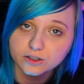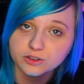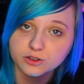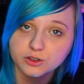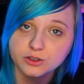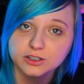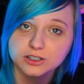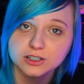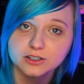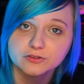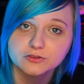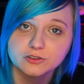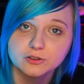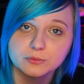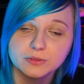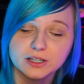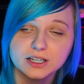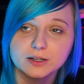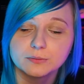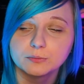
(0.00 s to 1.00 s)
good enough for
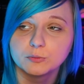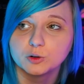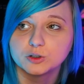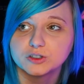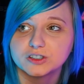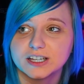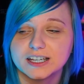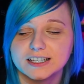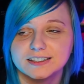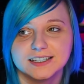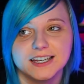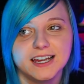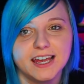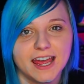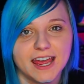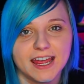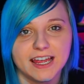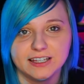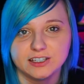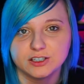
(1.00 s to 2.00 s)
me in most things.
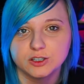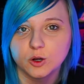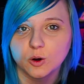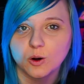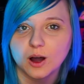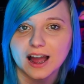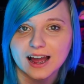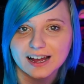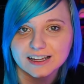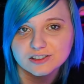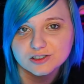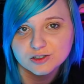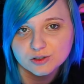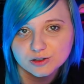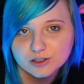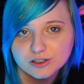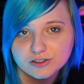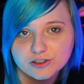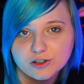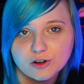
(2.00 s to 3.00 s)
It is not as good
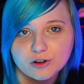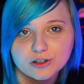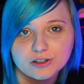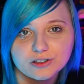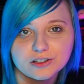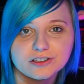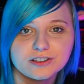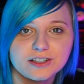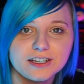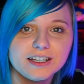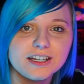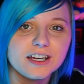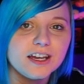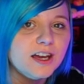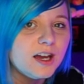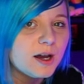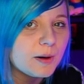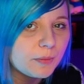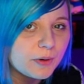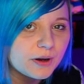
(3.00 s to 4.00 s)
as the Oculus Link,
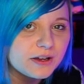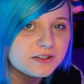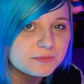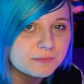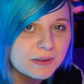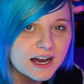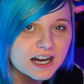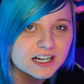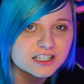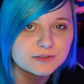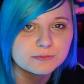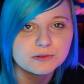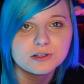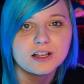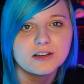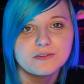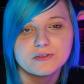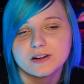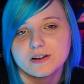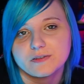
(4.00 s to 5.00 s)
but it's passable
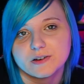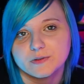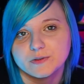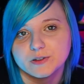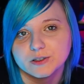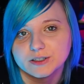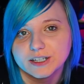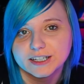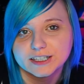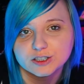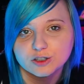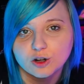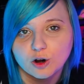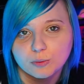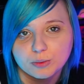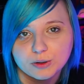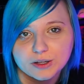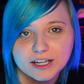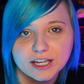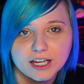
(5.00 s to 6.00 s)
if I ever feel like not
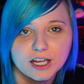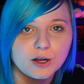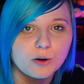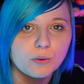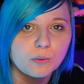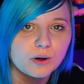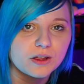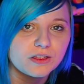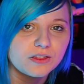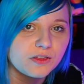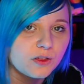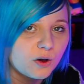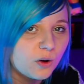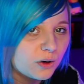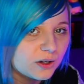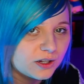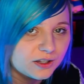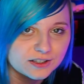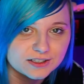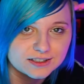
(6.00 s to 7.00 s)
playing with the
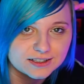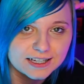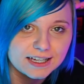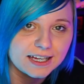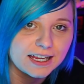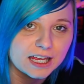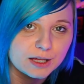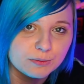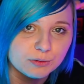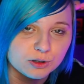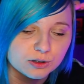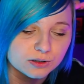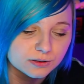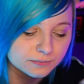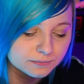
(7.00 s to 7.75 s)
Oculus Link cable.